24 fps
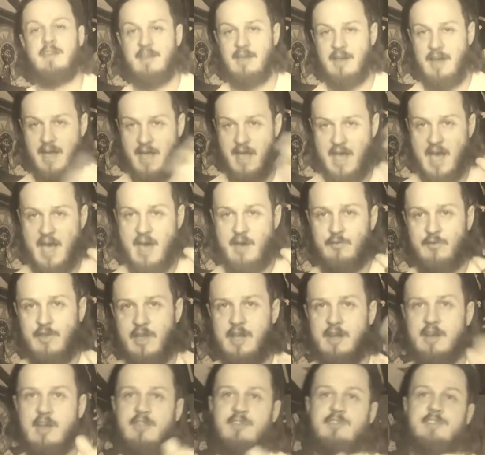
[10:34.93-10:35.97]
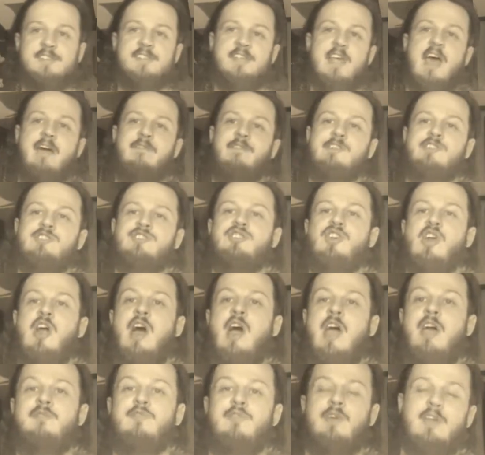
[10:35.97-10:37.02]
I have another Savage
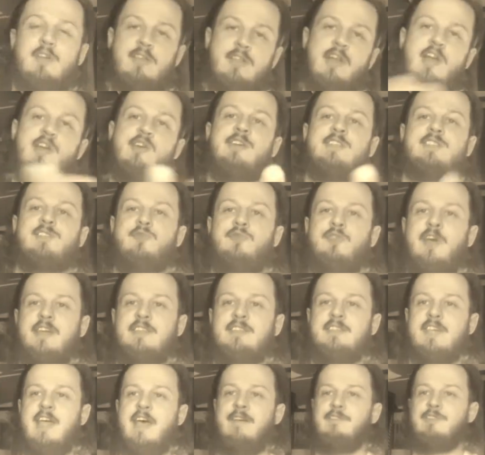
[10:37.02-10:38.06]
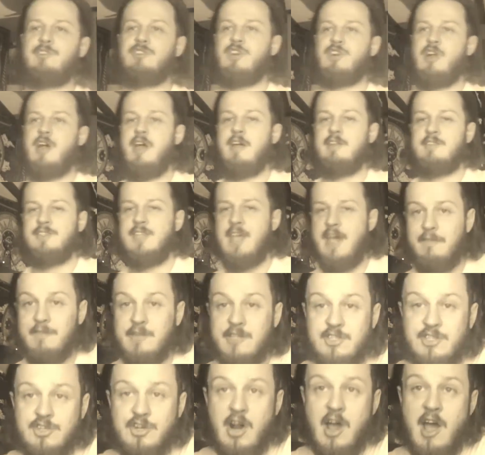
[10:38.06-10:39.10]
drive, Aries Effects Savage
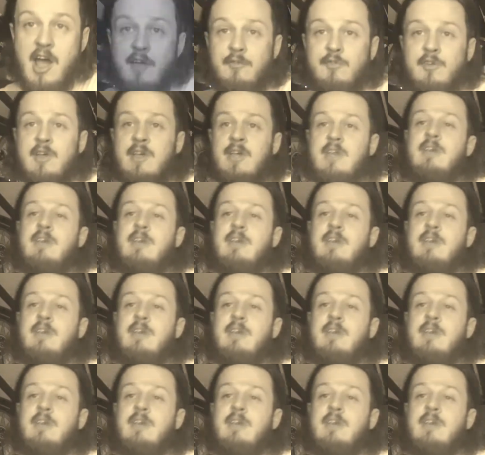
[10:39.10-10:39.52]
drive,